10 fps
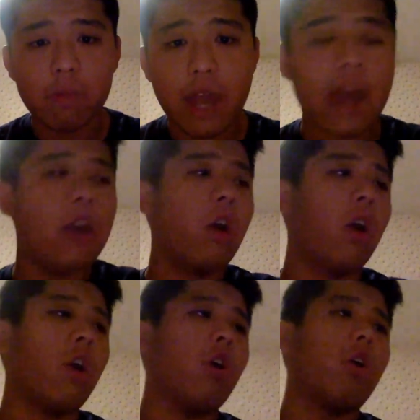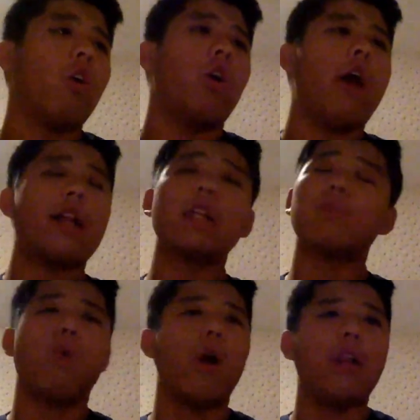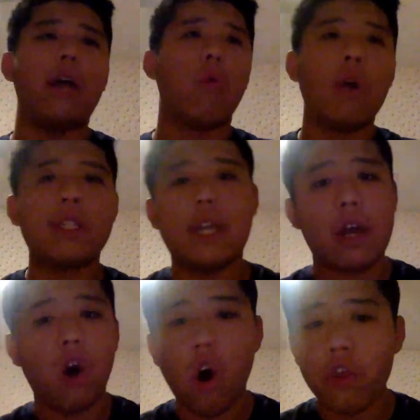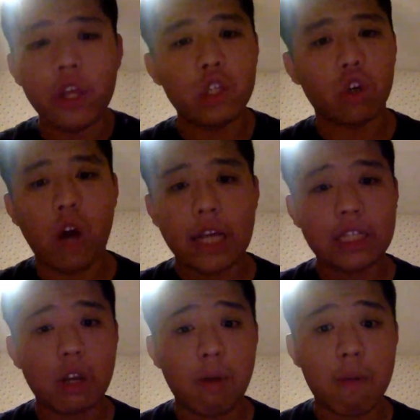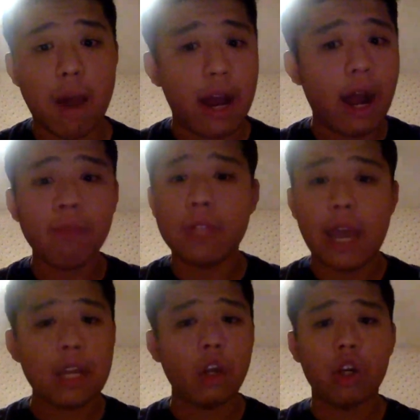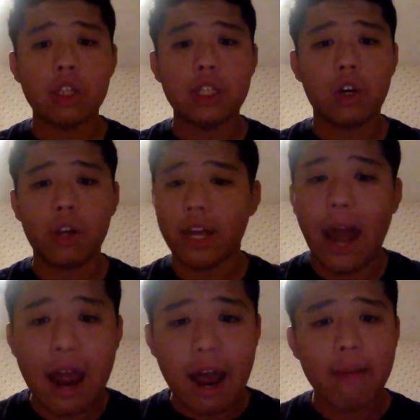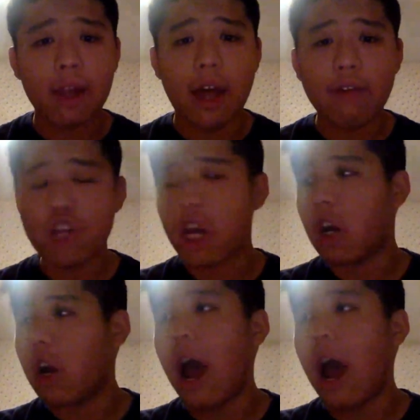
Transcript: And at this point, like, once again, all things are crossing to my mind. I'm dang near considering, like, I got my life jacket on.